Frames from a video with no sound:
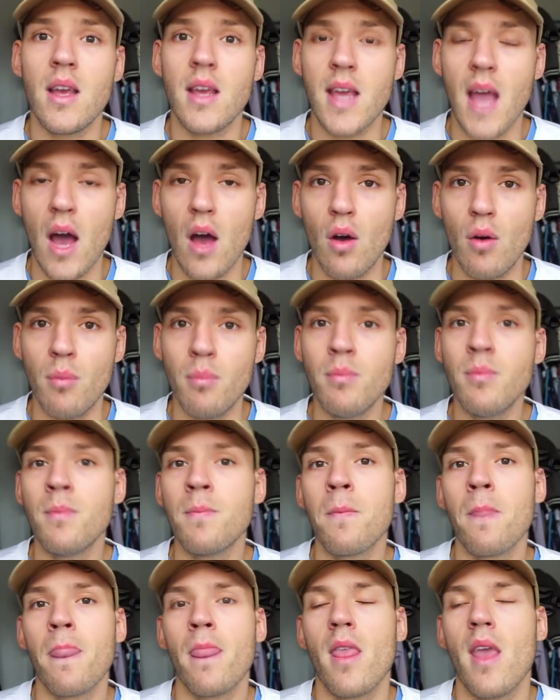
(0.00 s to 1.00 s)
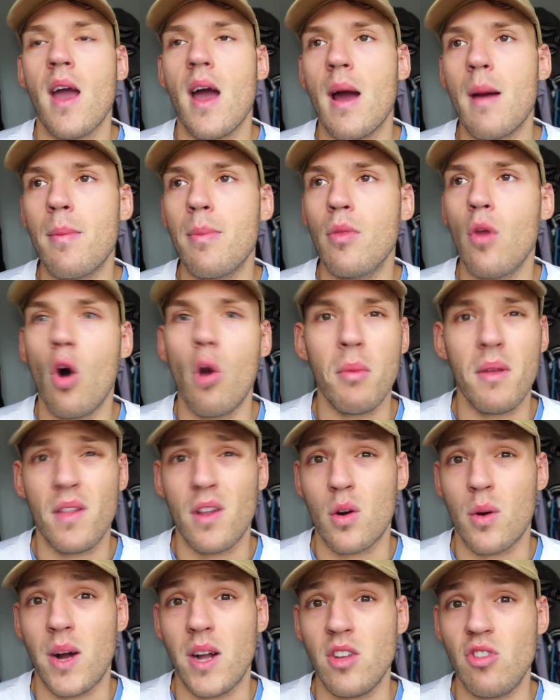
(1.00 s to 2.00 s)
Get them. Normally
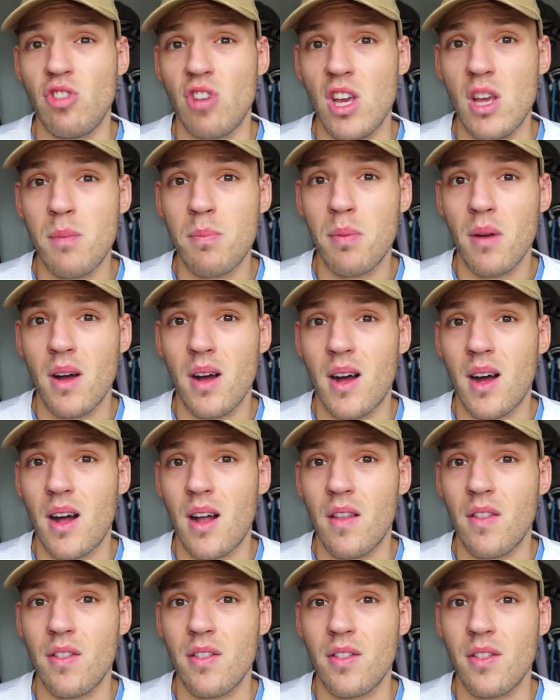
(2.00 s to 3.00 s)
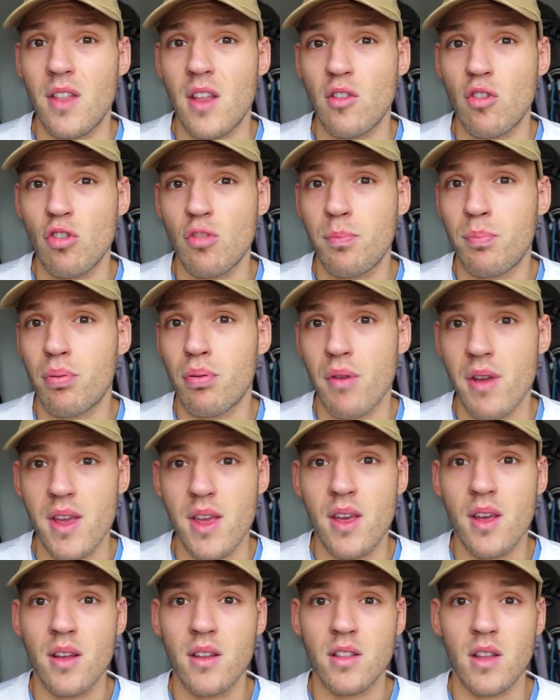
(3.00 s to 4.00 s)
they're quite cheap, and they're just
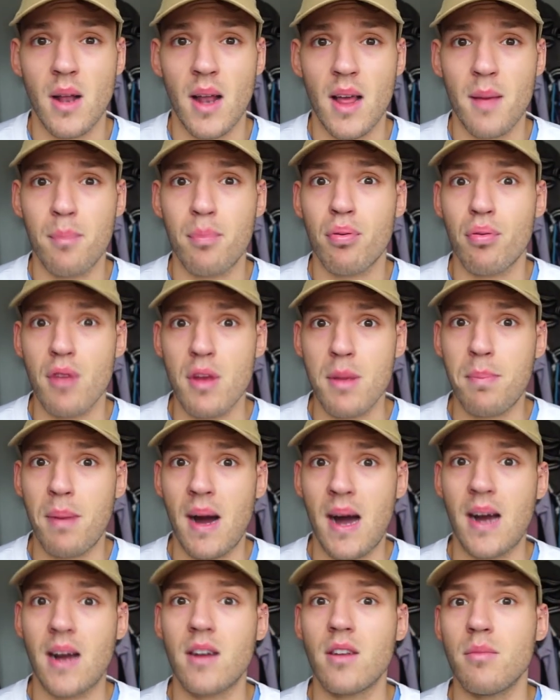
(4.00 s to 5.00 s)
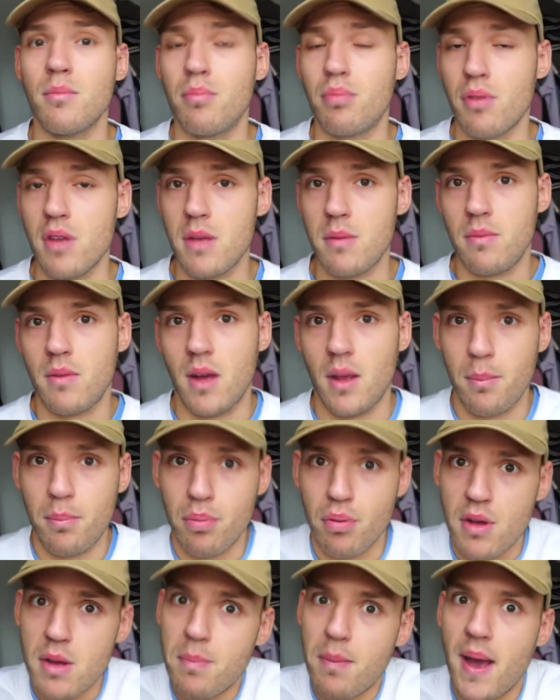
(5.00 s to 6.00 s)
pre-packed and
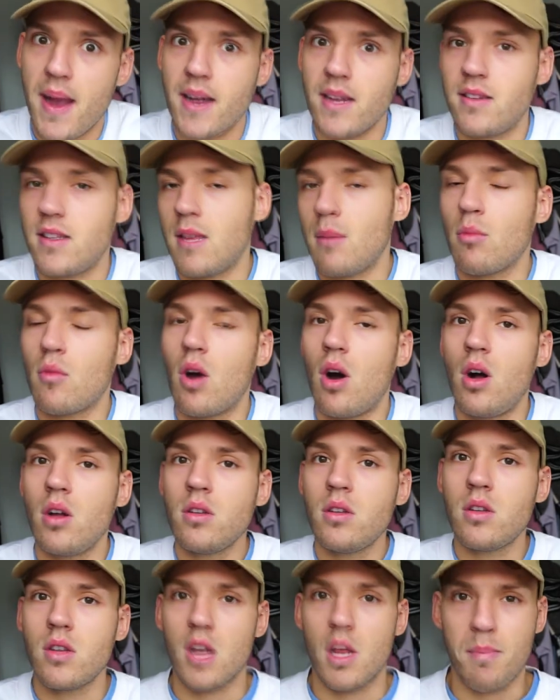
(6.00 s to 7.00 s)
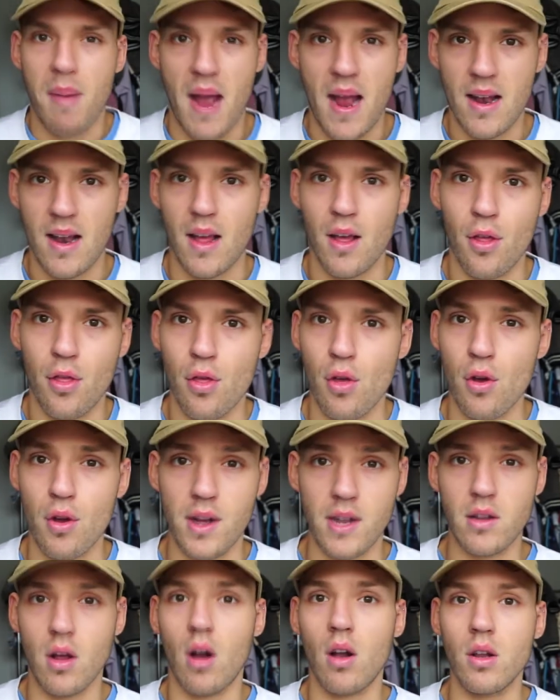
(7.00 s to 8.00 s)
prepaid SIM cards. So you pay like
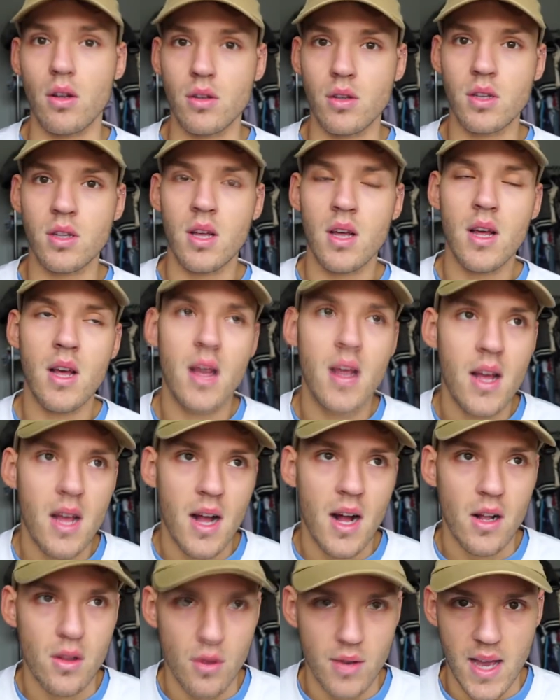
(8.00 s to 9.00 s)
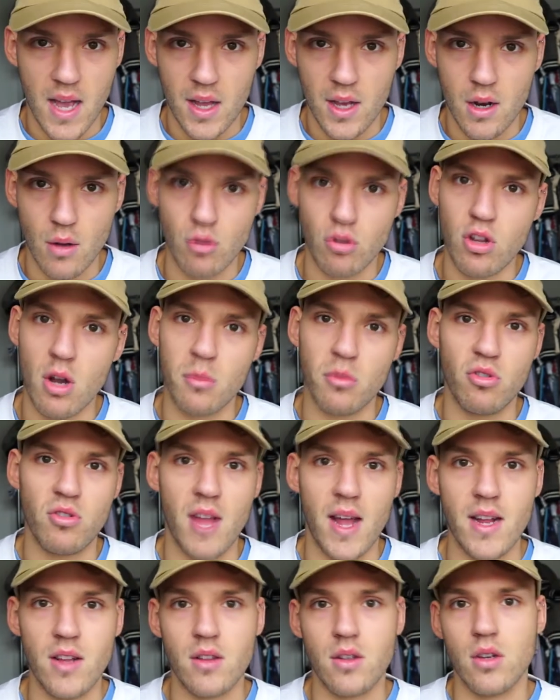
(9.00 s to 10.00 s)
$30 and you get so much
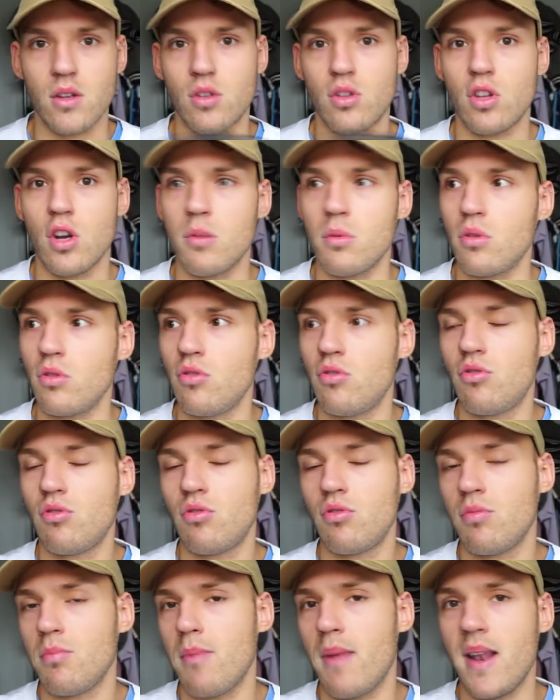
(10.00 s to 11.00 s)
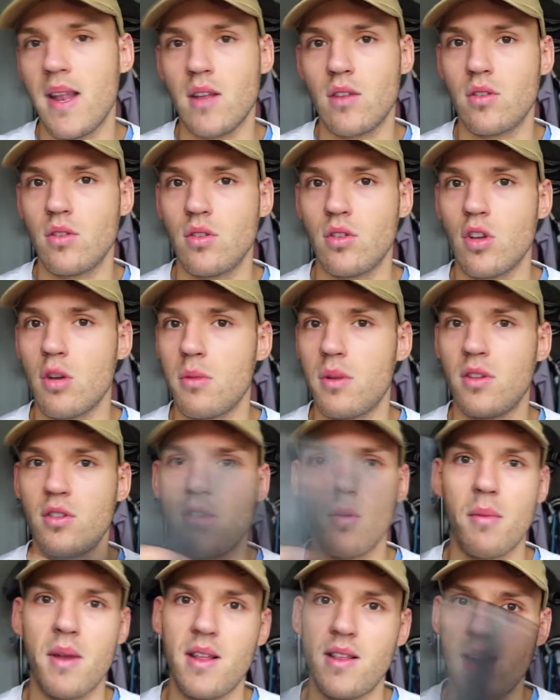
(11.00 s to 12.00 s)
data, so much minutes, and
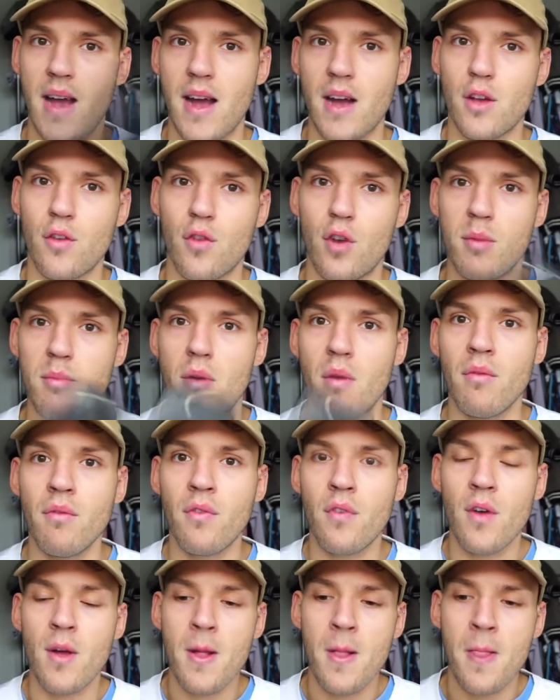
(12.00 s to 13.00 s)
so many texts for a month.